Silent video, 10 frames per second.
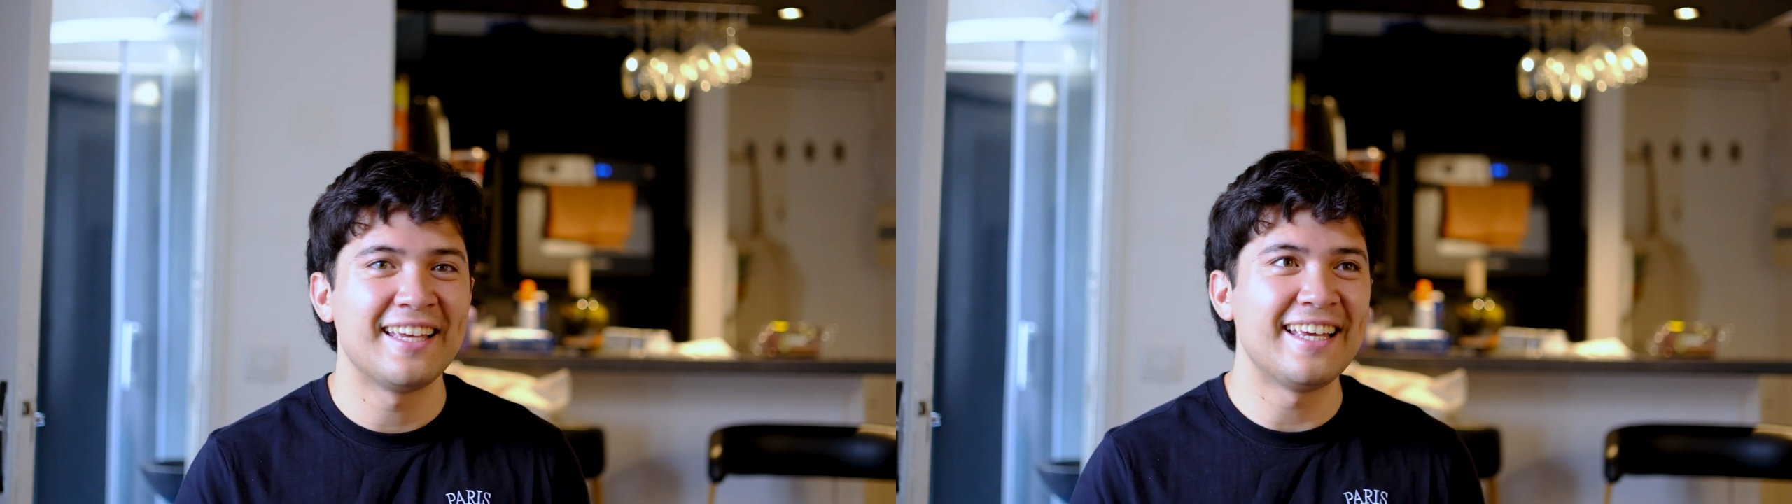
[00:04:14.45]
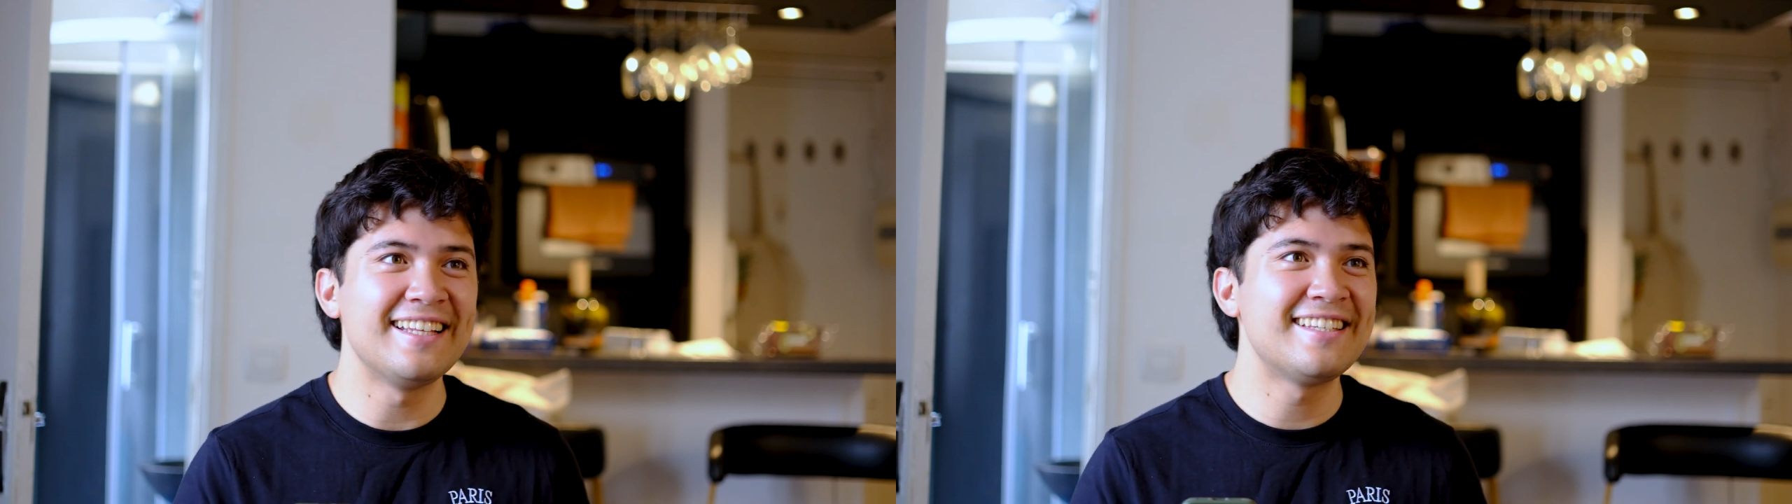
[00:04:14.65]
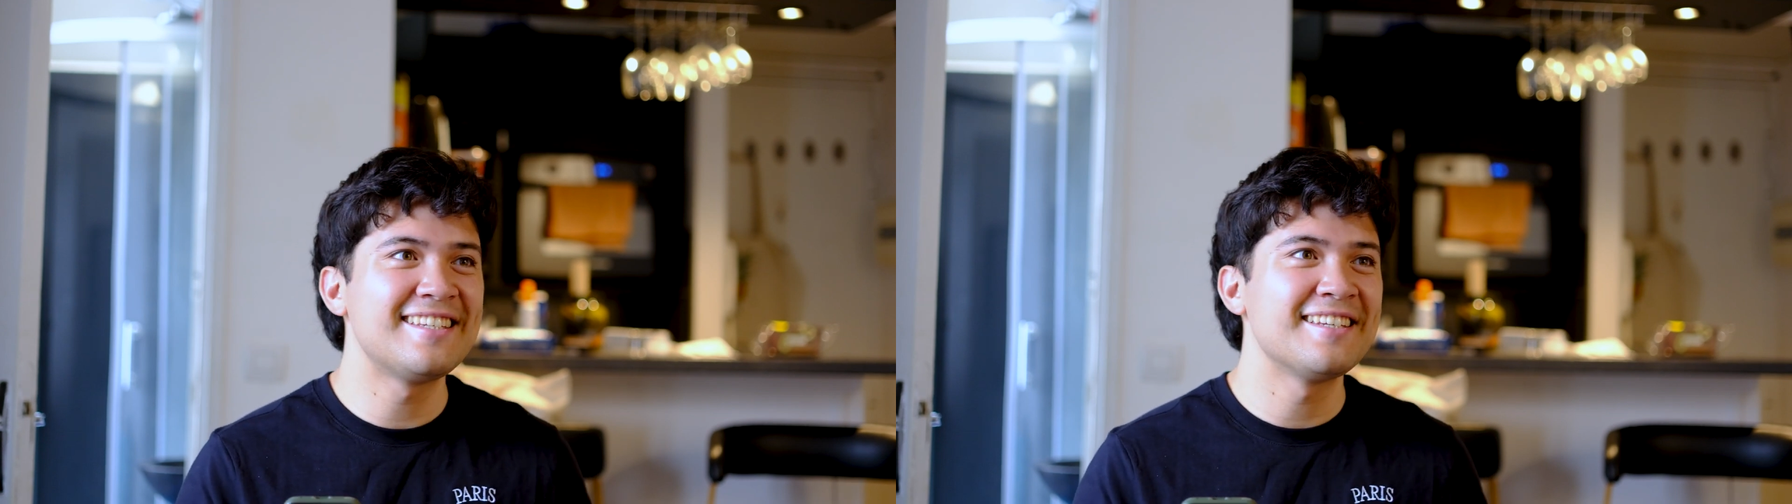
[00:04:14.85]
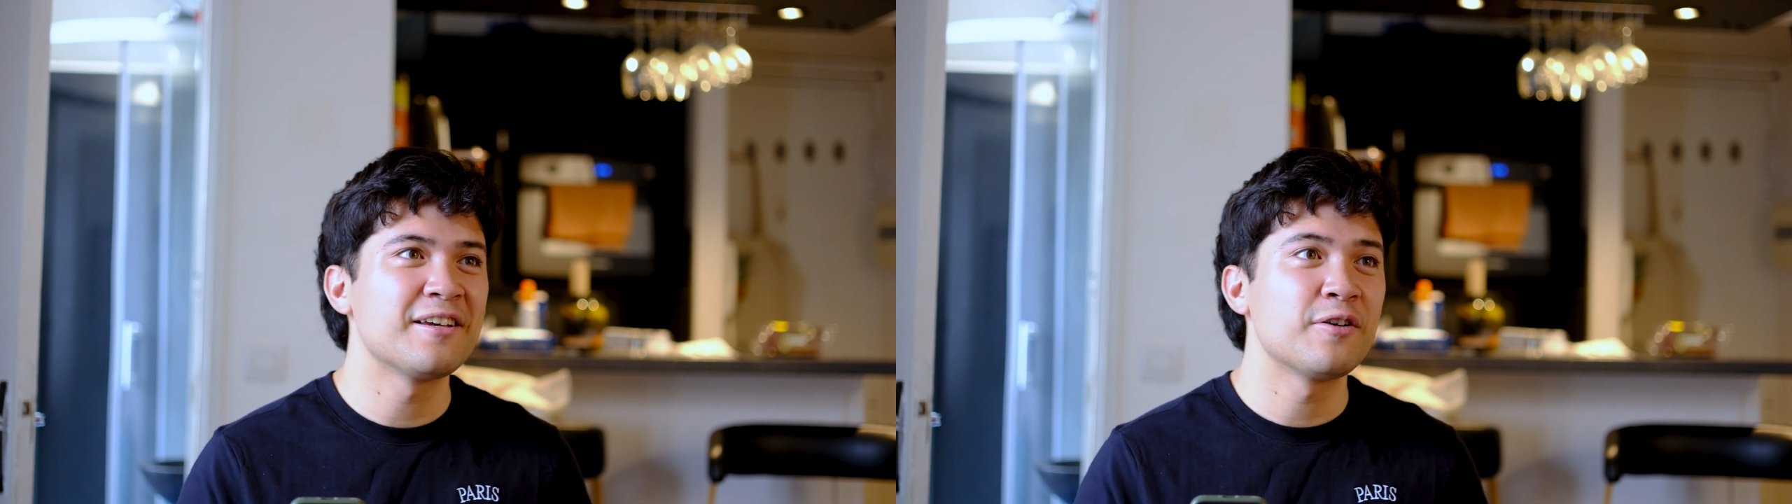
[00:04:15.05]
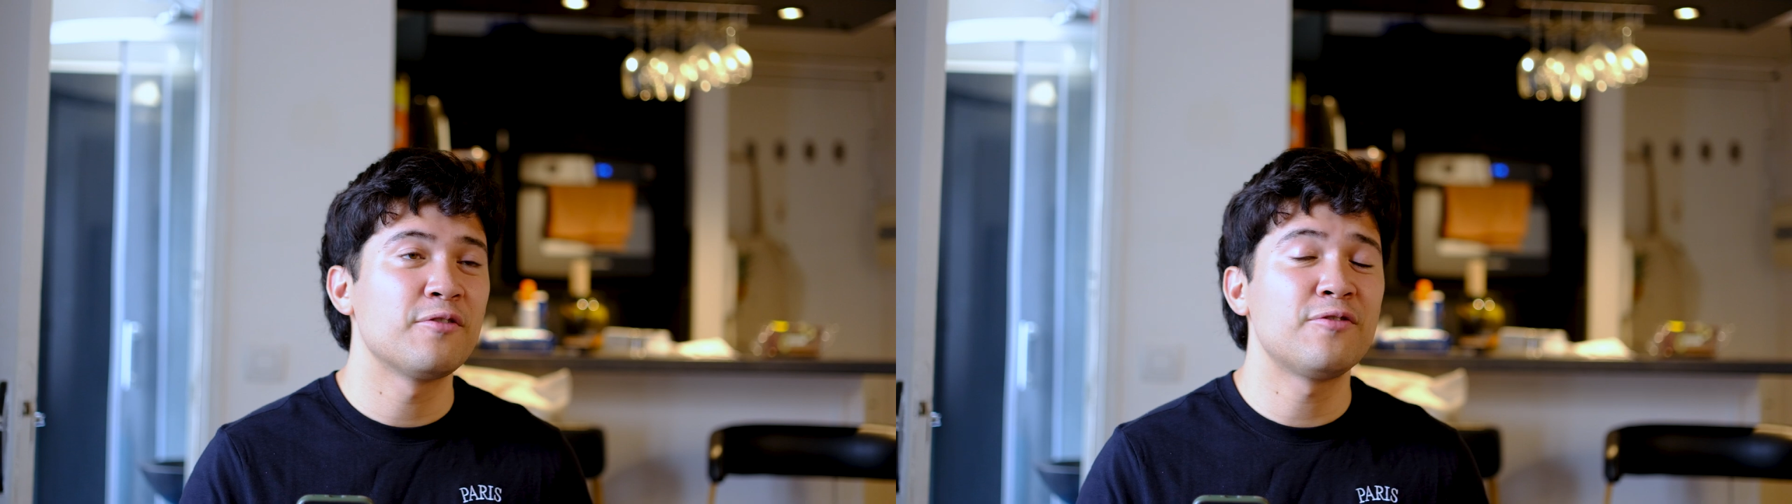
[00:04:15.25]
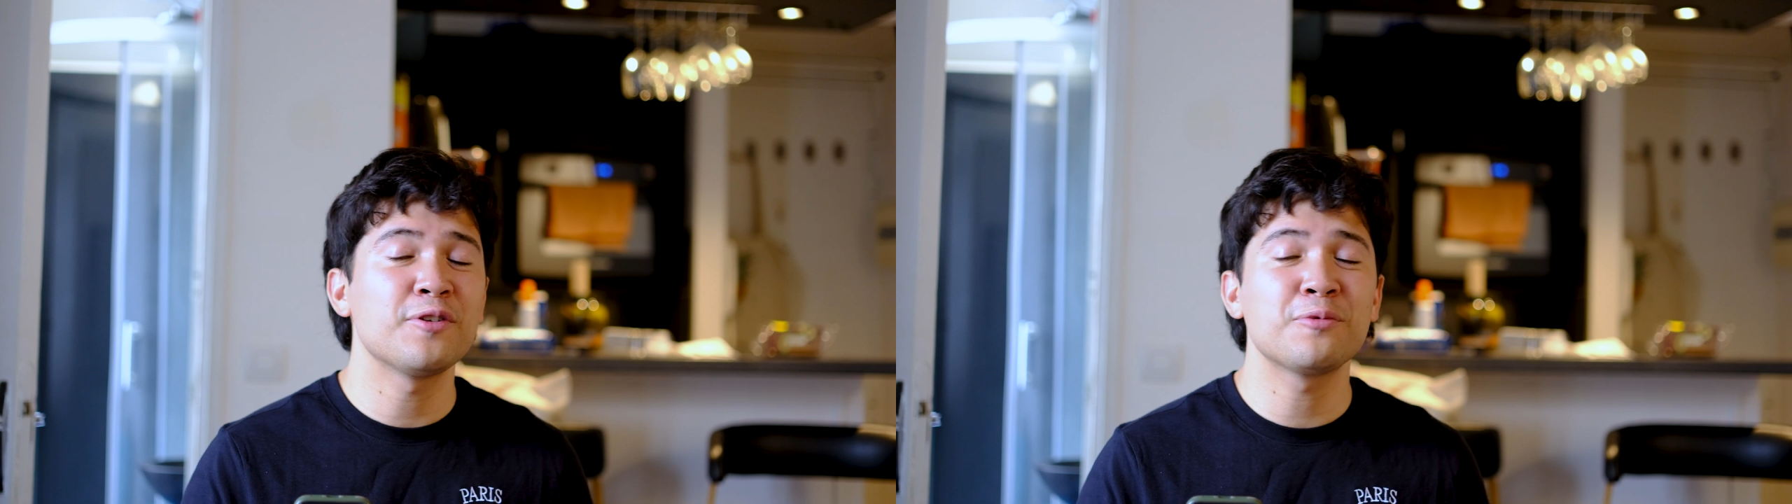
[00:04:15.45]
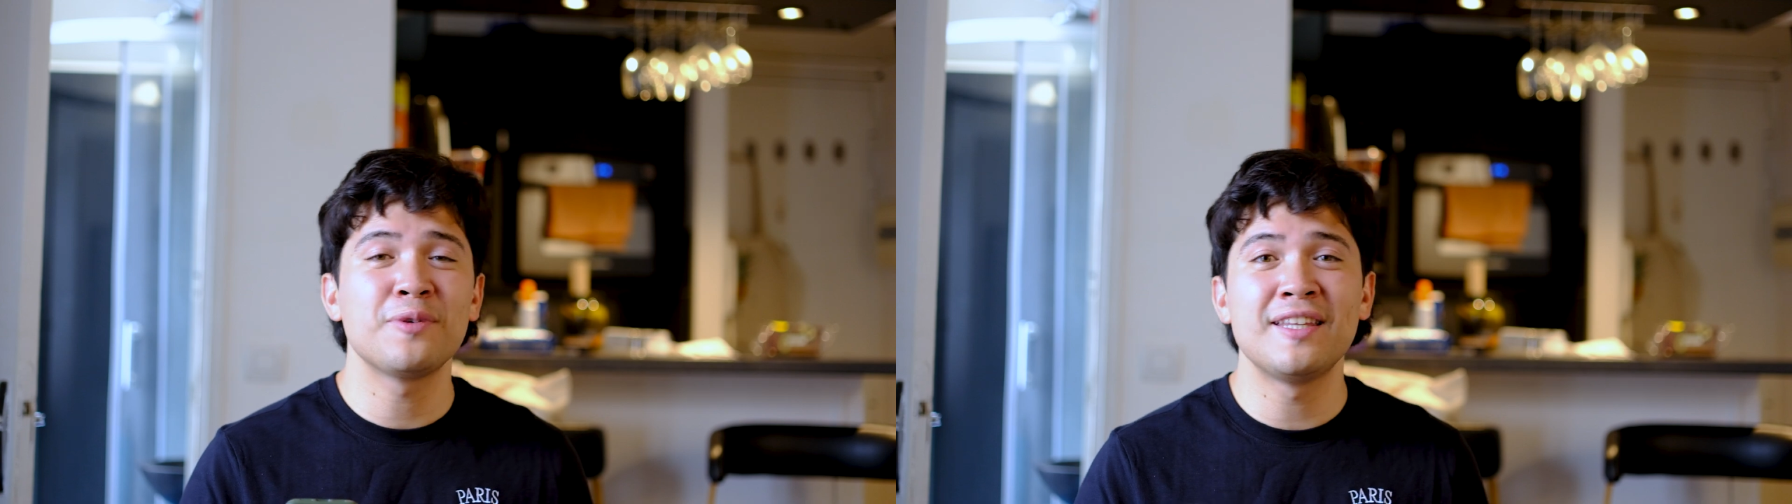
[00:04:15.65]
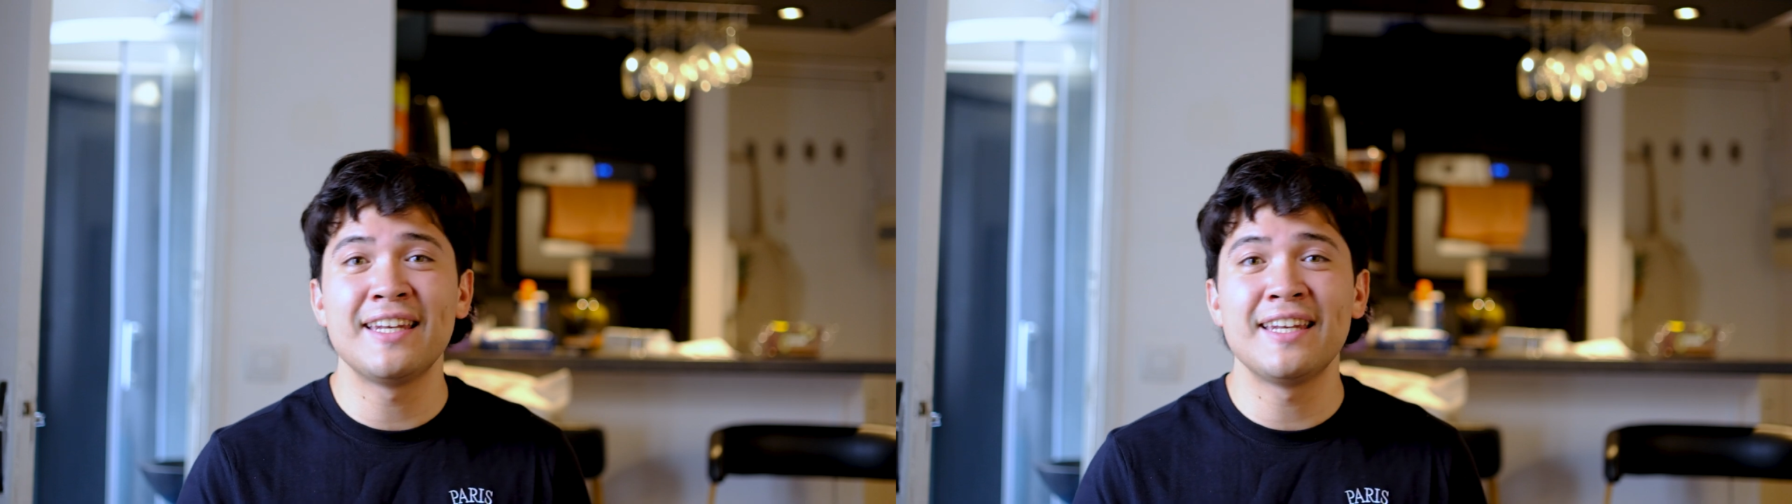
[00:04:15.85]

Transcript: It's filled with